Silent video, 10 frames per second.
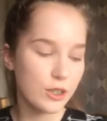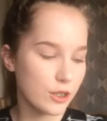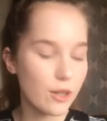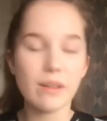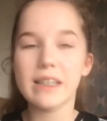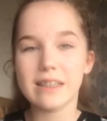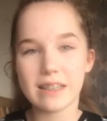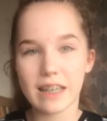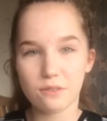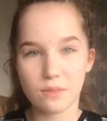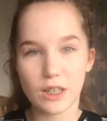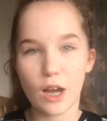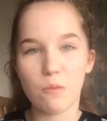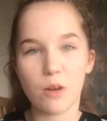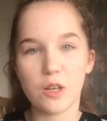So in today's video
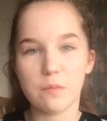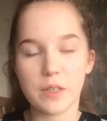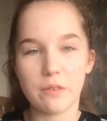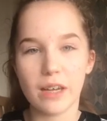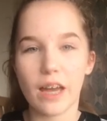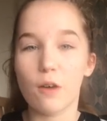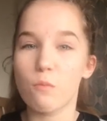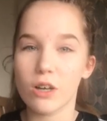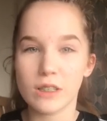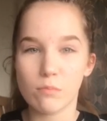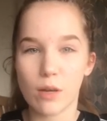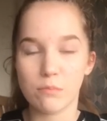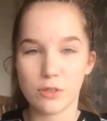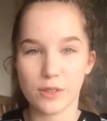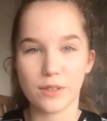I'm going to be doing a what's in my
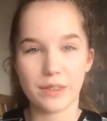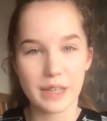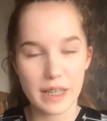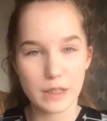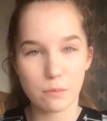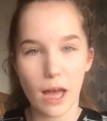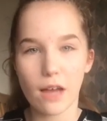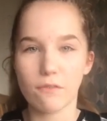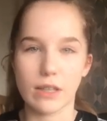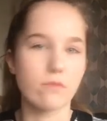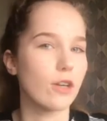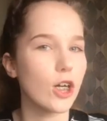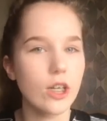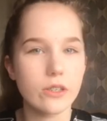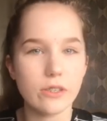musical theatre bag for like
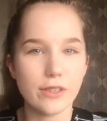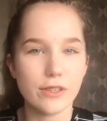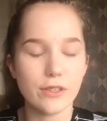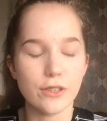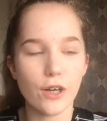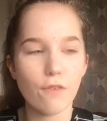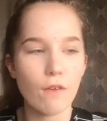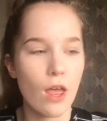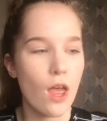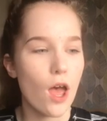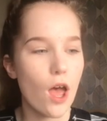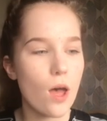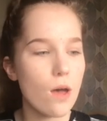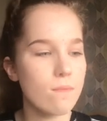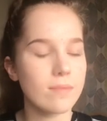rehearsals and stuff.
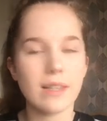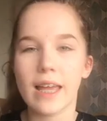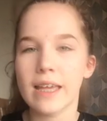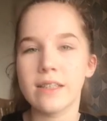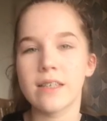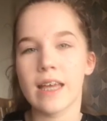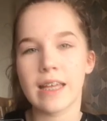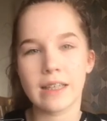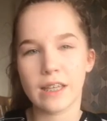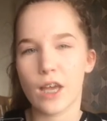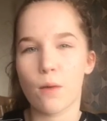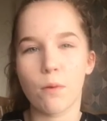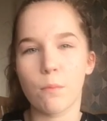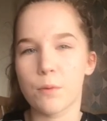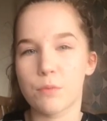Um, later in the year I'll
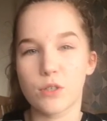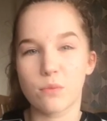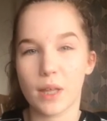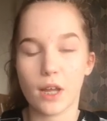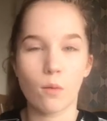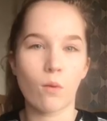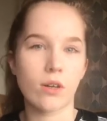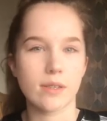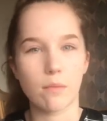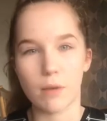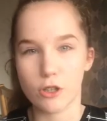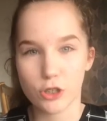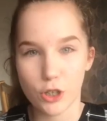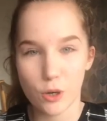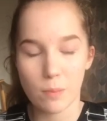probably be doing like a what's in my
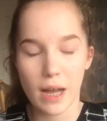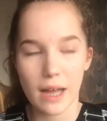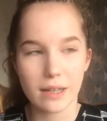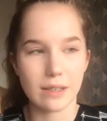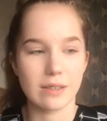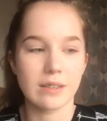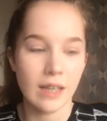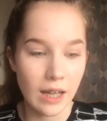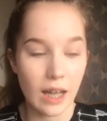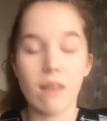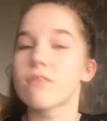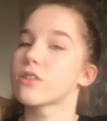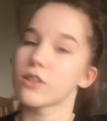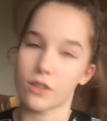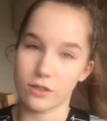show bag because I've got
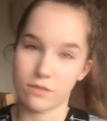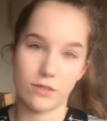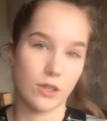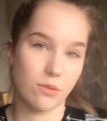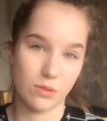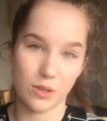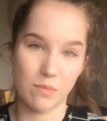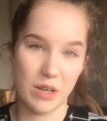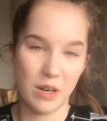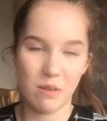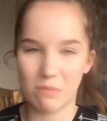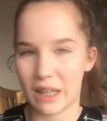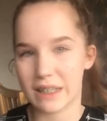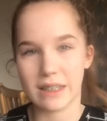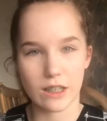a lot of shows coming up
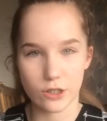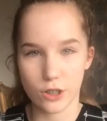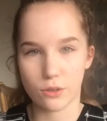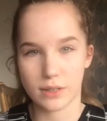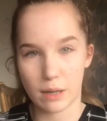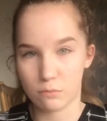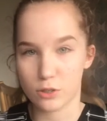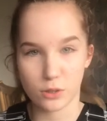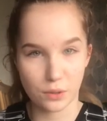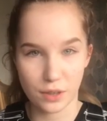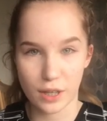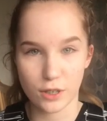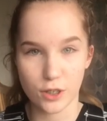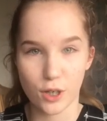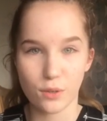like dance shows and musical theatre
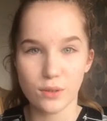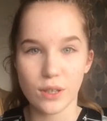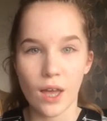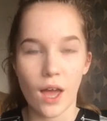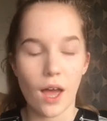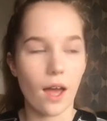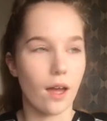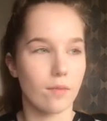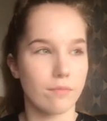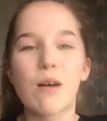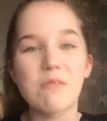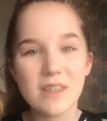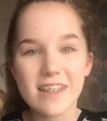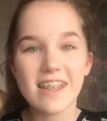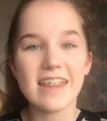shows. Um, my
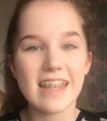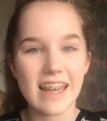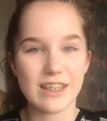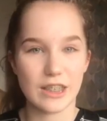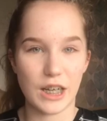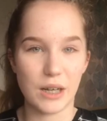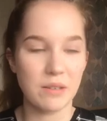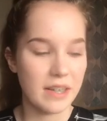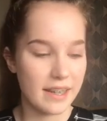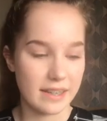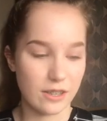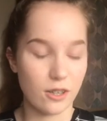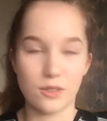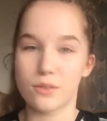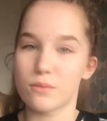musical theatre show is
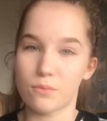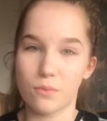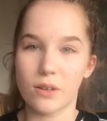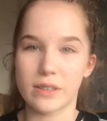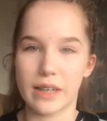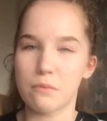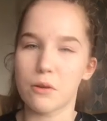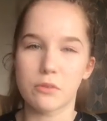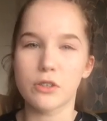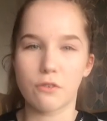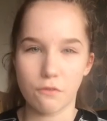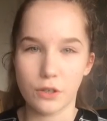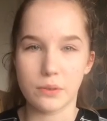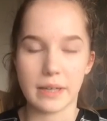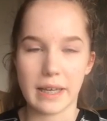on one day, well we're doing a
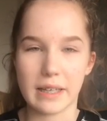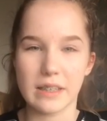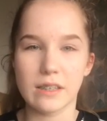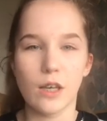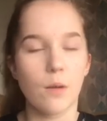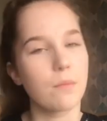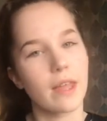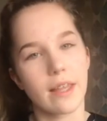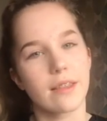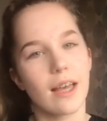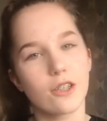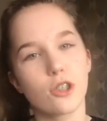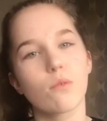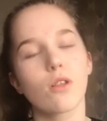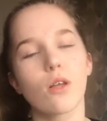few days, then that
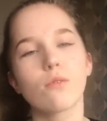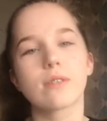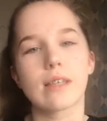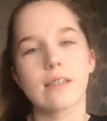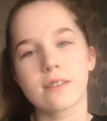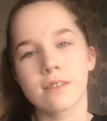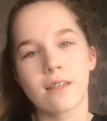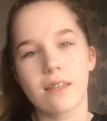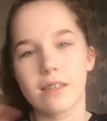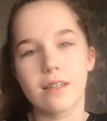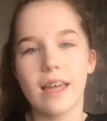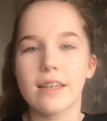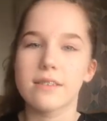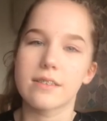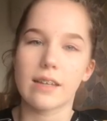show closes the
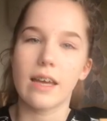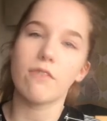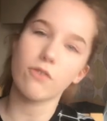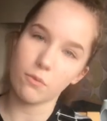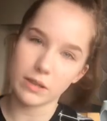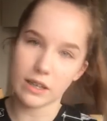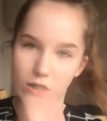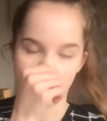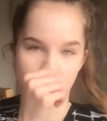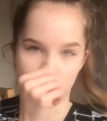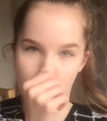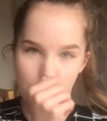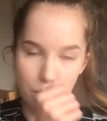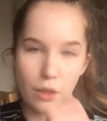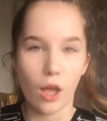next day I've got my dance show.
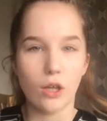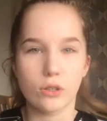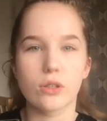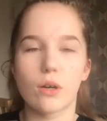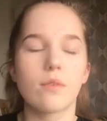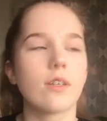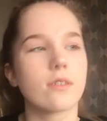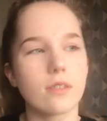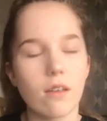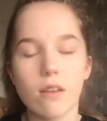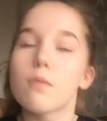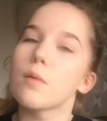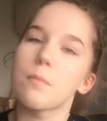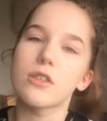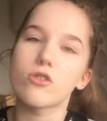So, you know, it's all going to be
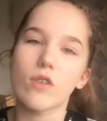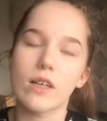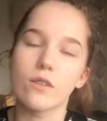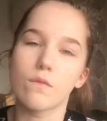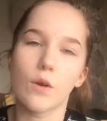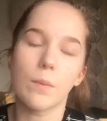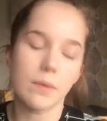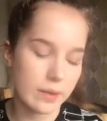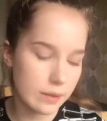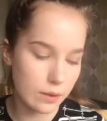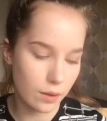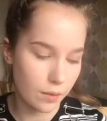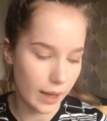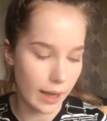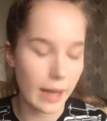a bit stressful, but it's
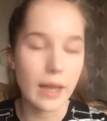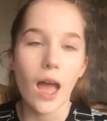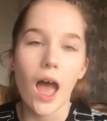okay.